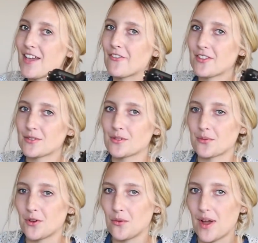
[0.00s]
this was a
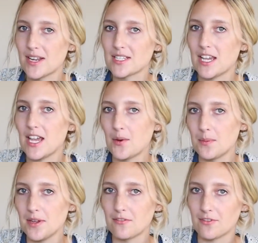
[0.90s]
real wedding day, I would
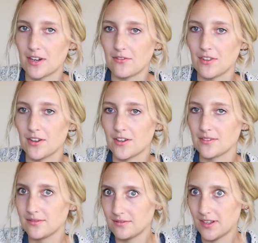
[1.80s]
be in front of the
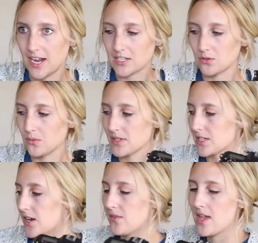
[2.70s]
actual
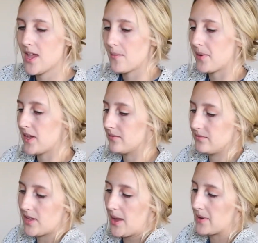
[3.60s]
window. But,
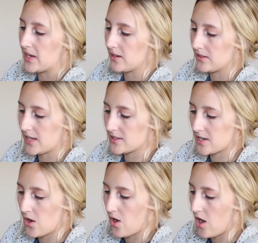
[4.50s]
I mean, let's
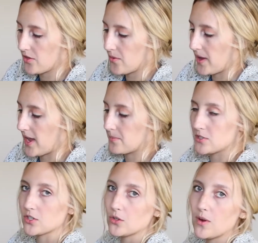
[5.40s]
go all the way up
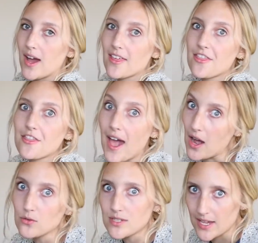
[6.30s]
to
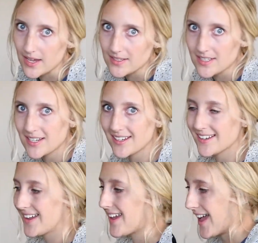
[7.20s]
1,000
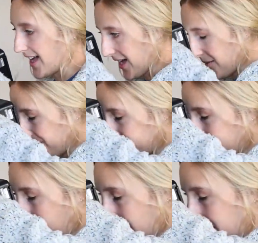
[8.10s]

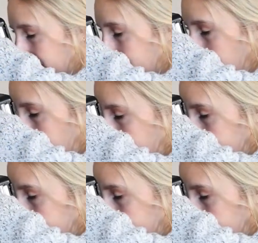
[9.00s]
ISO.